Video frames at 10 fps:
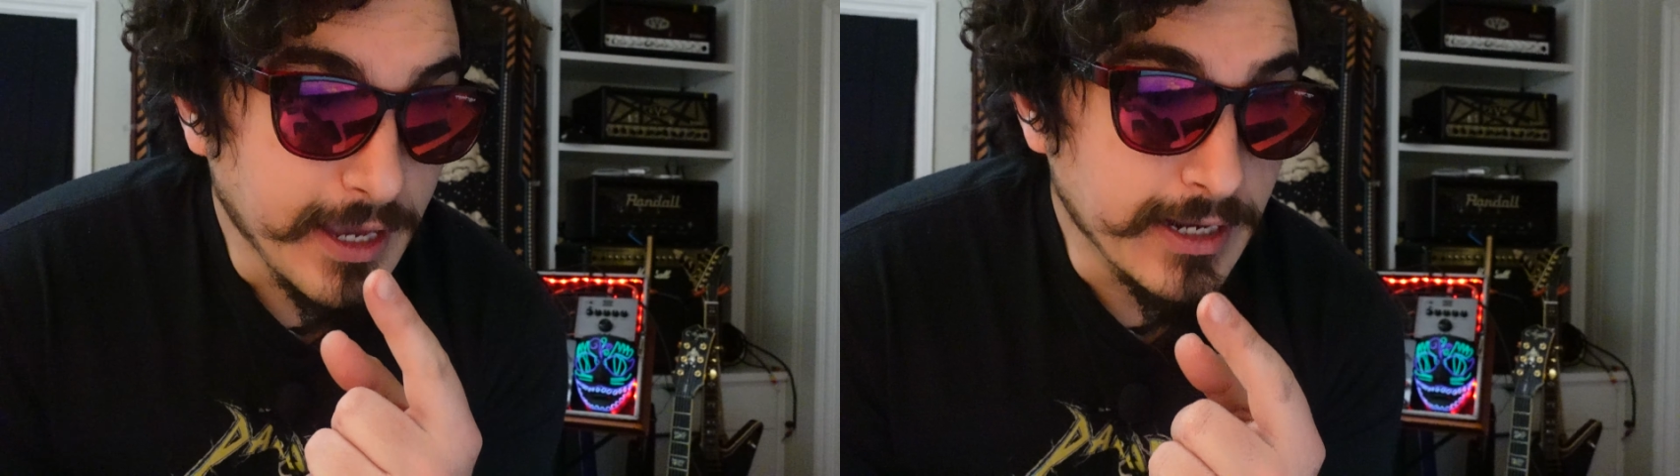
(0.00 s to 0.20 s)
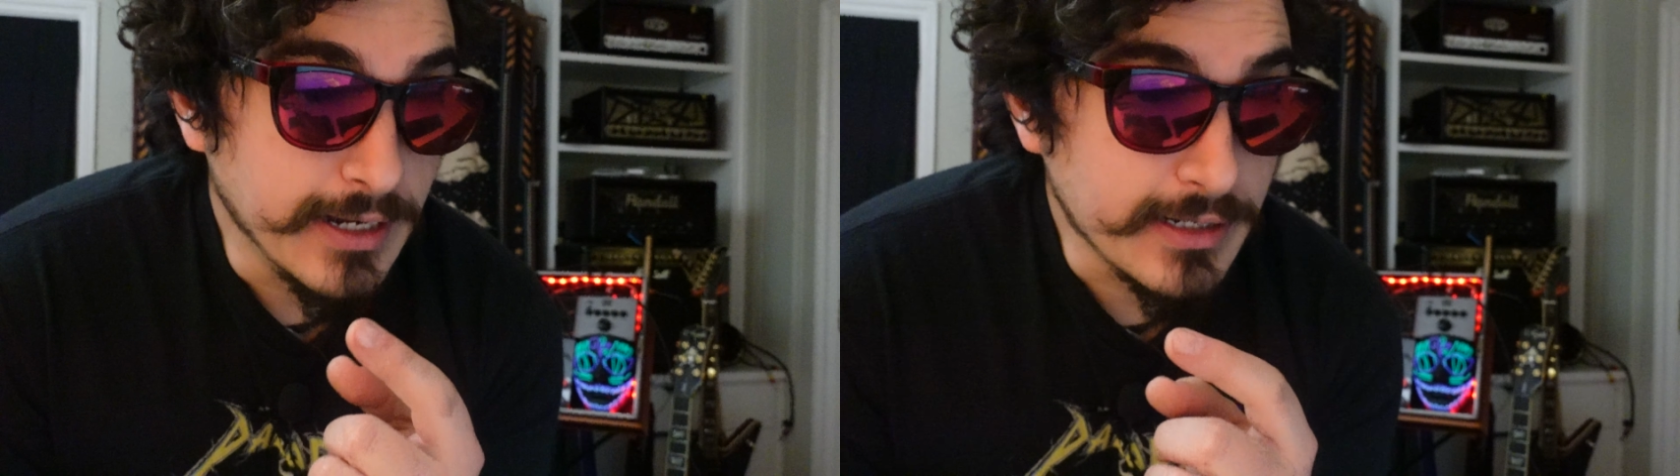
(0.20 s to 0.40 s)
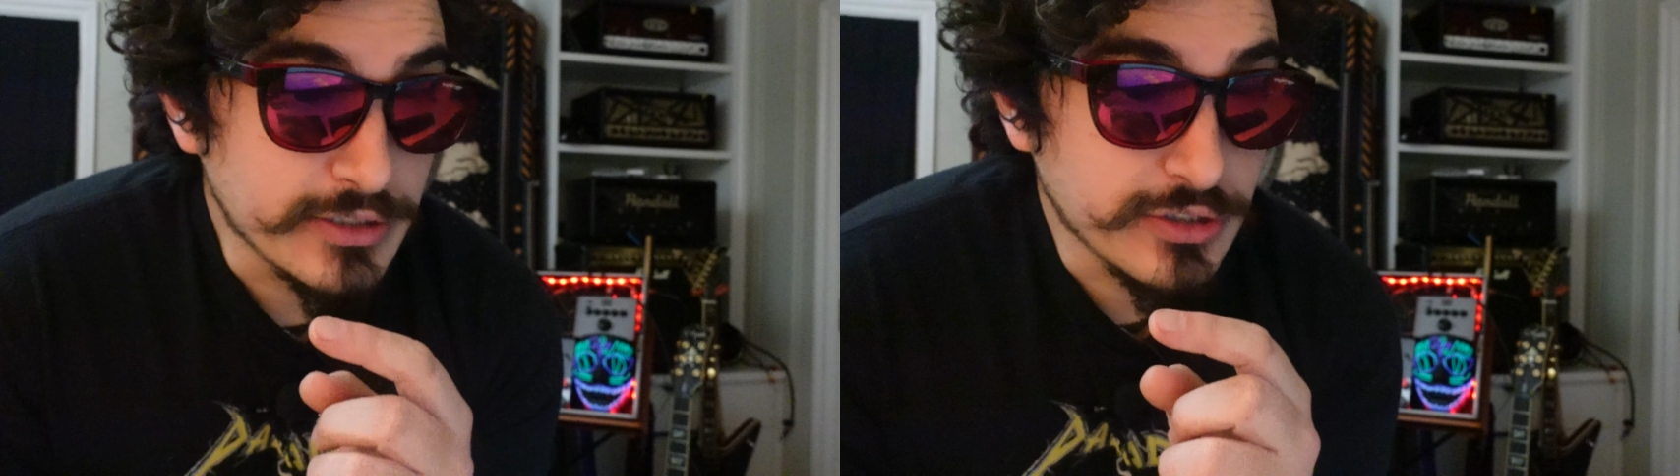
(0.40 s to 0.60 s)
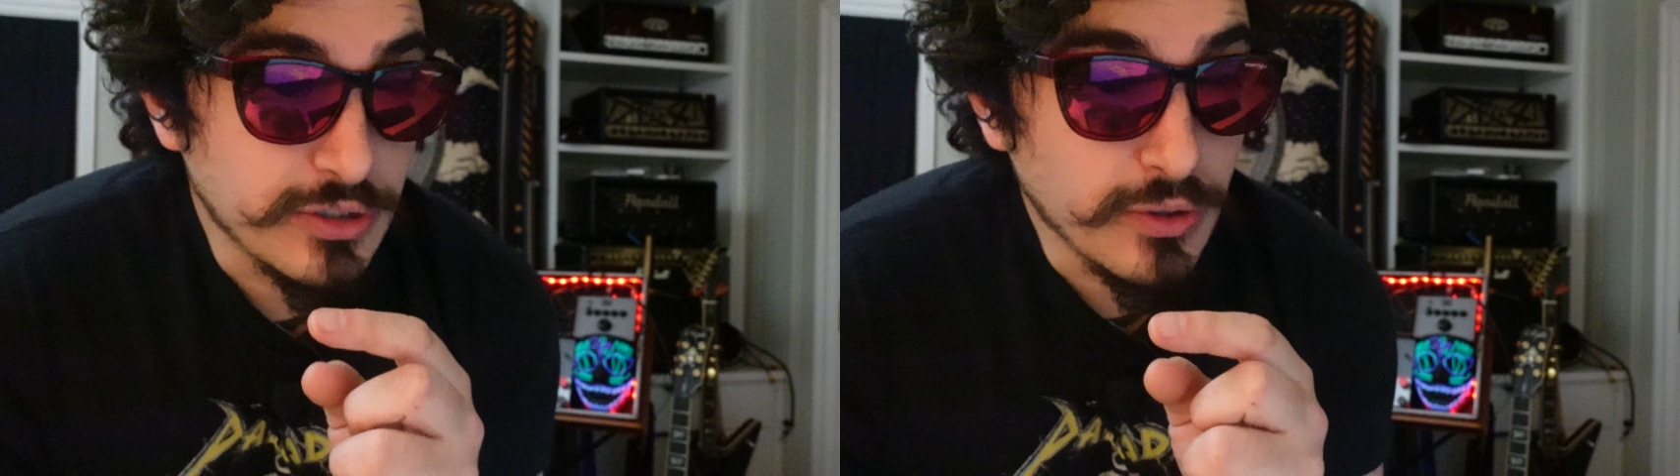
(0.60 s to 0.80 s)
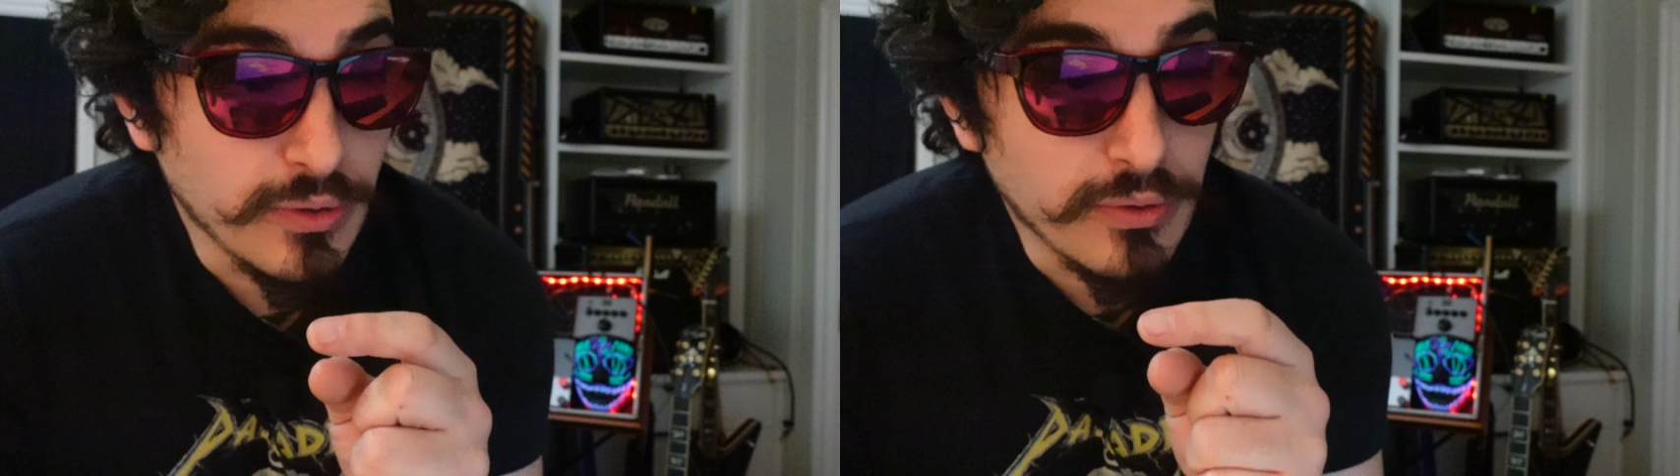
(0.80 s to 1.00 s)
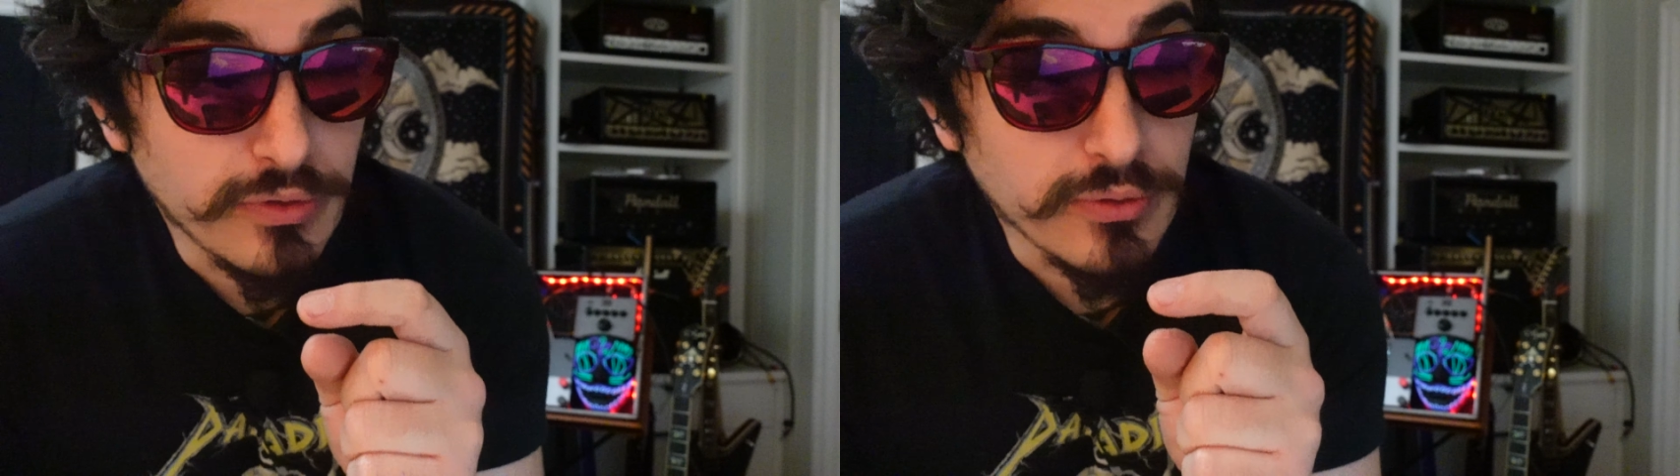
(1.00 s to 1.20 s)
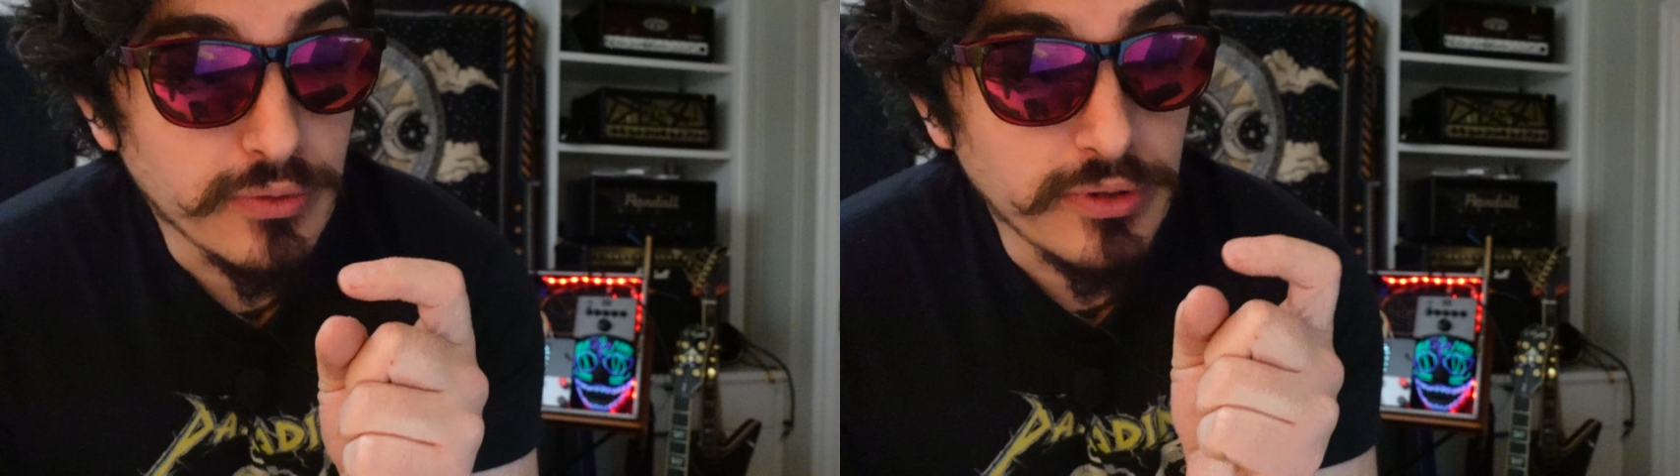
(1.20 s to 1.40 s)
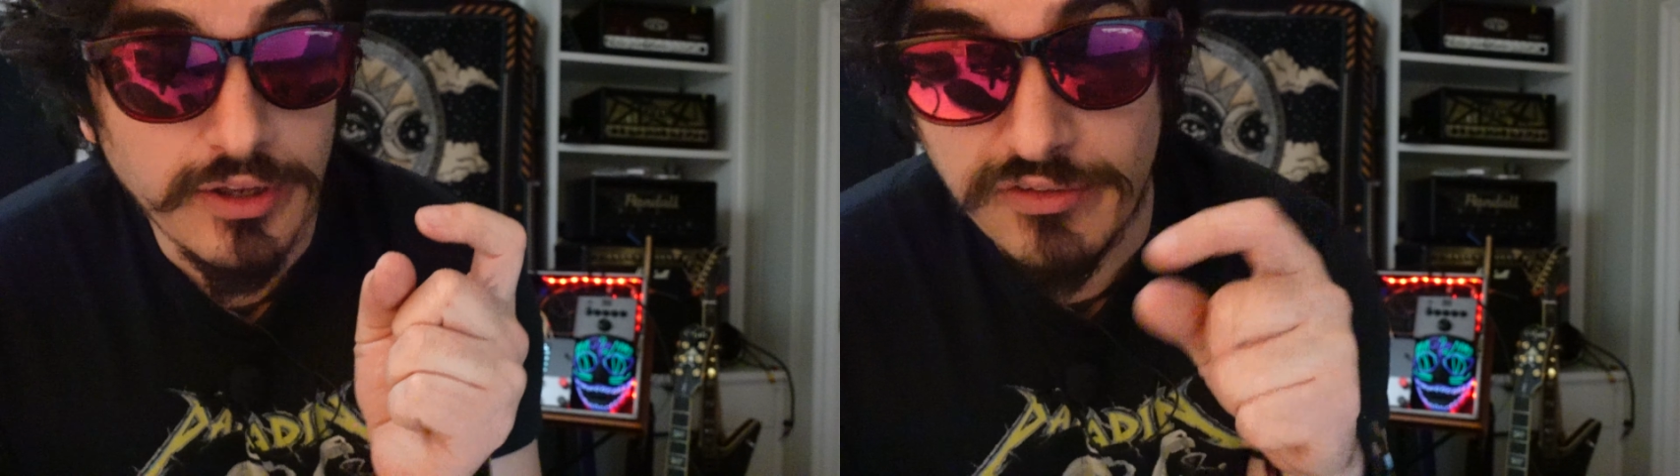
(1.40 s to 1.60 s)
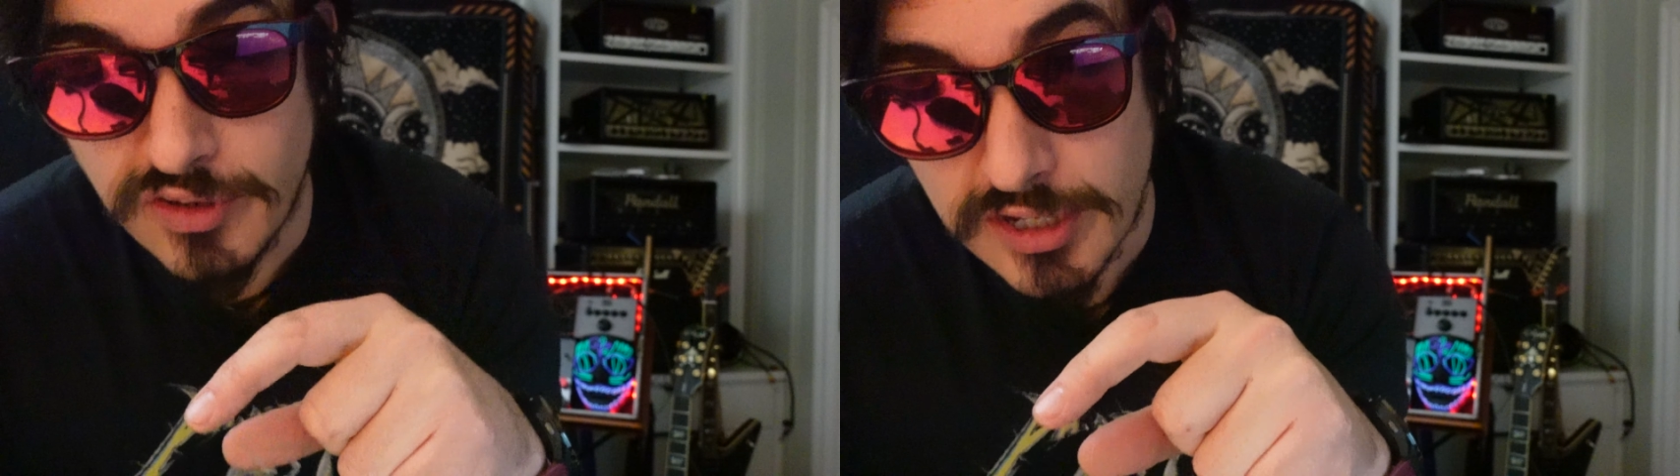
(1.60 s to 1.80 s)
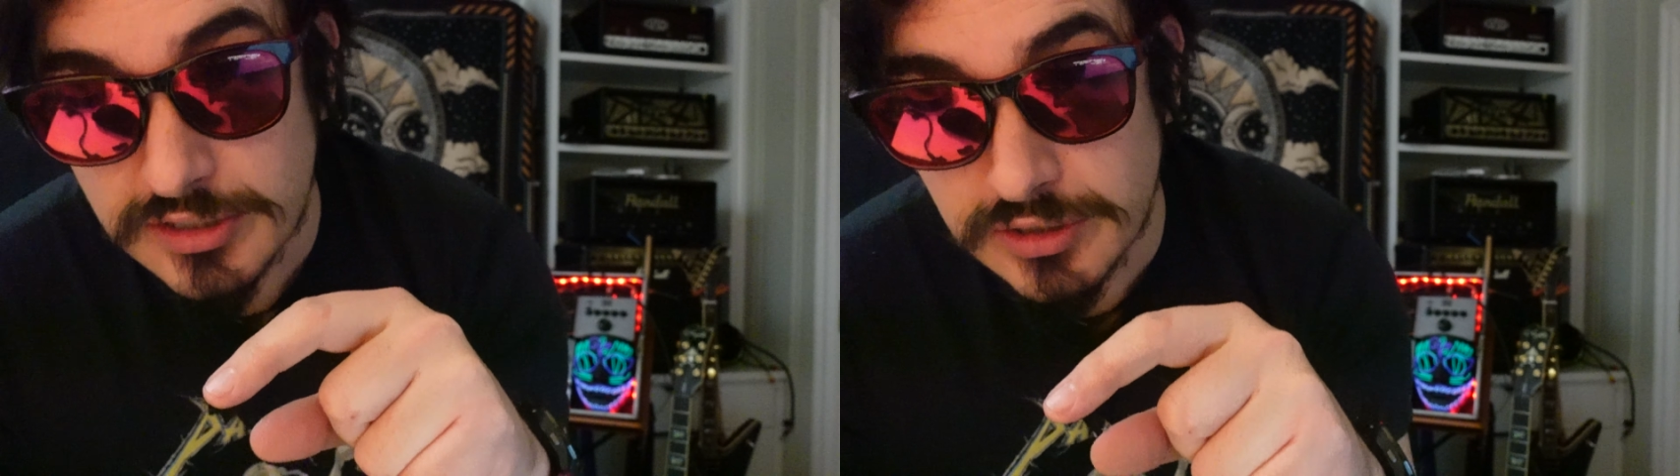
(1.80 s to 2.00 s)
and actually go through the
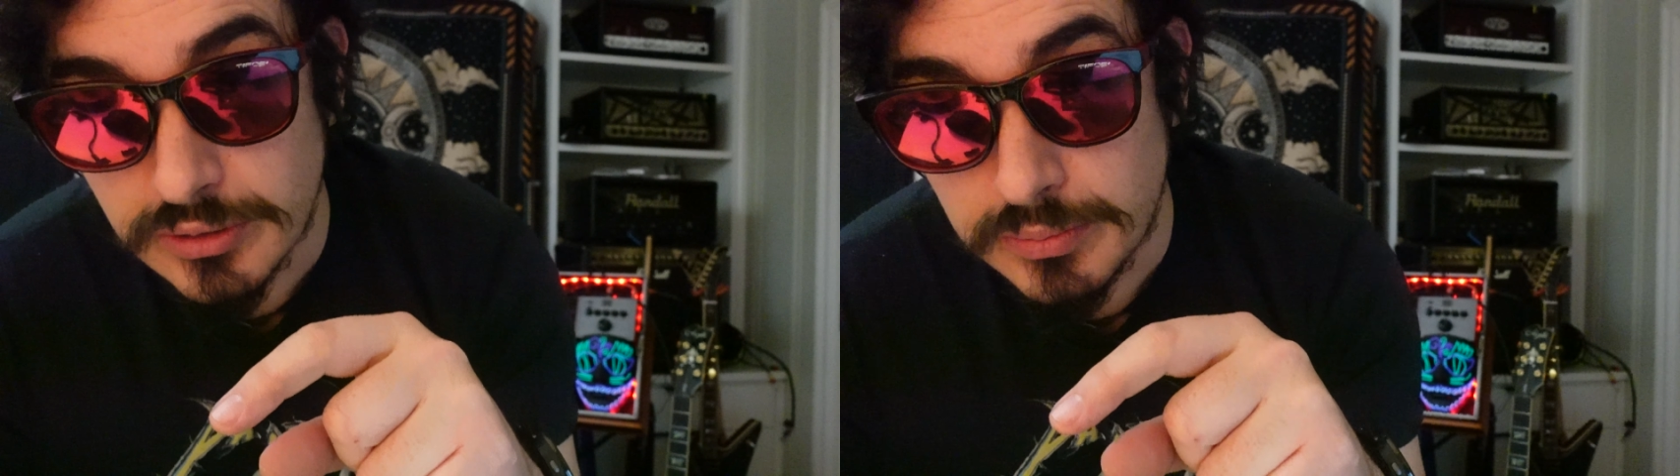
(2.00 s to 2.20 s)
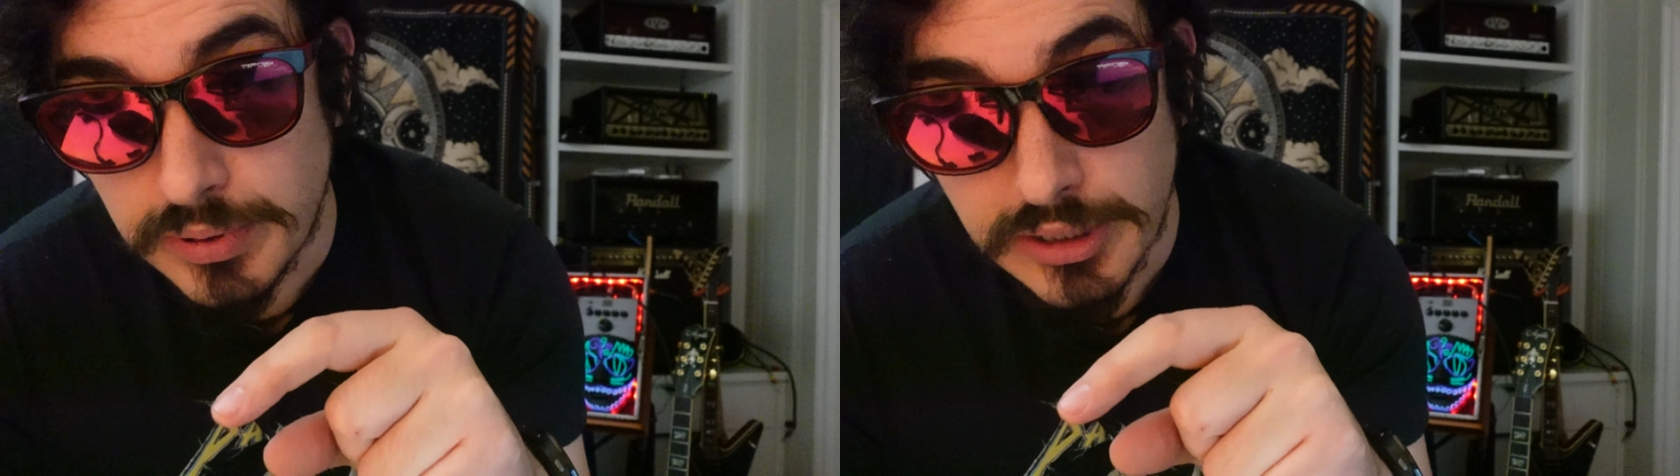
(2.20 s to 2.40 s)
EFX loop